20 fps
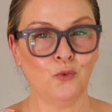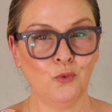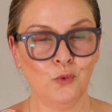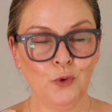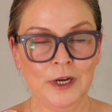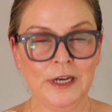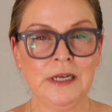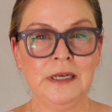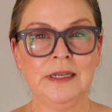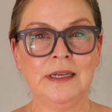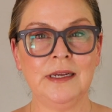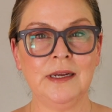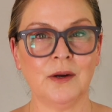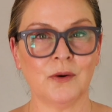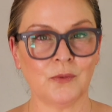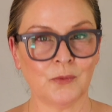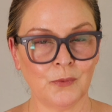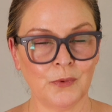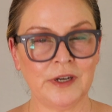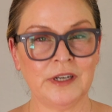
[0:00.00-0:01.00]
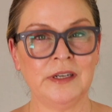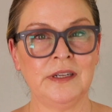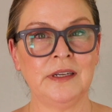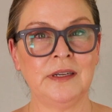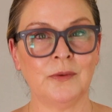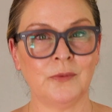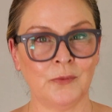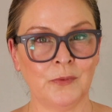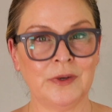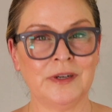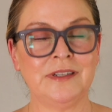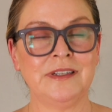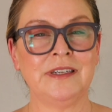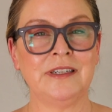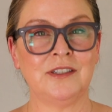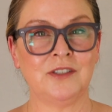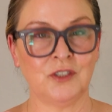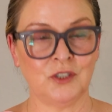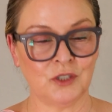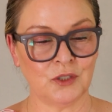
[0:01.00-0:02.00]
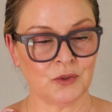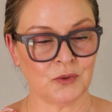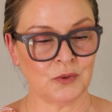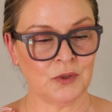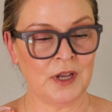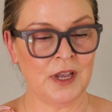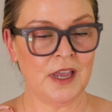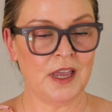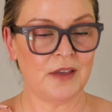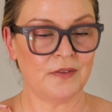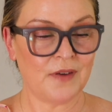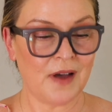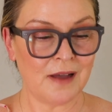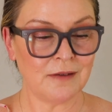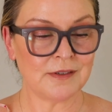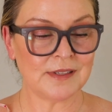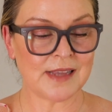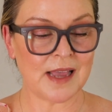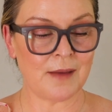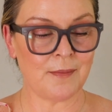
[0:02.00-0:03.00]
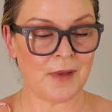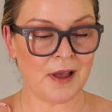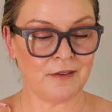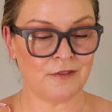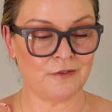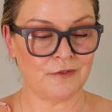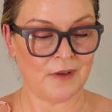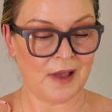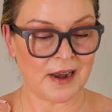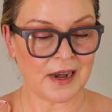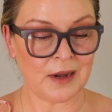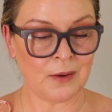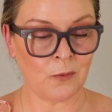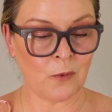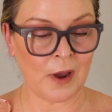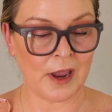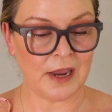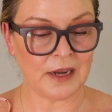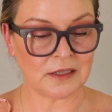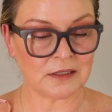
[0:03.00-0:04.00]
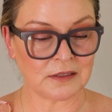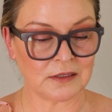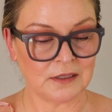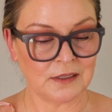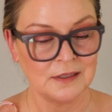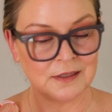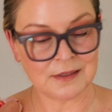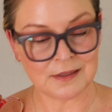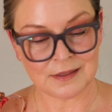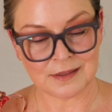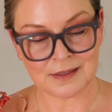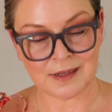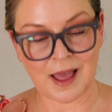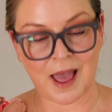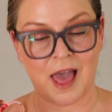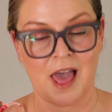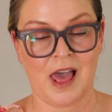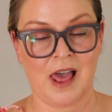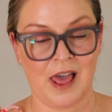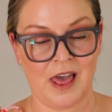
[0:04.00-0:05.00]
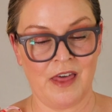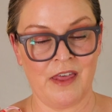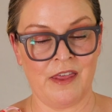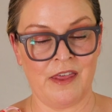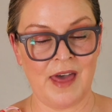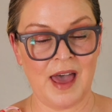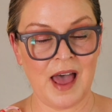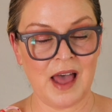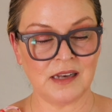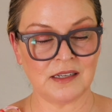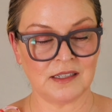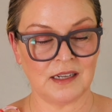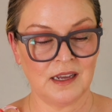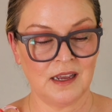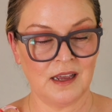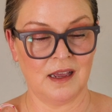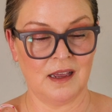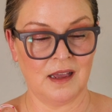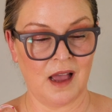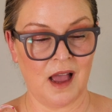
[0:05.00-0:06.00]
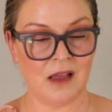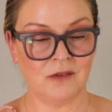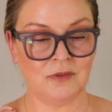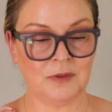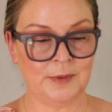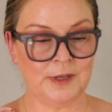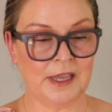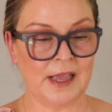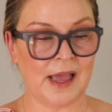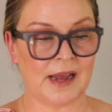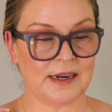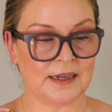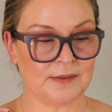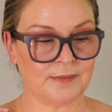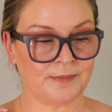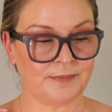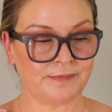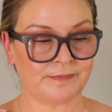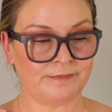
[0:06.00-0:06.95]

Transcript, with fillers: Really, really, really do. If I was at my fighting weight, that I would be getting.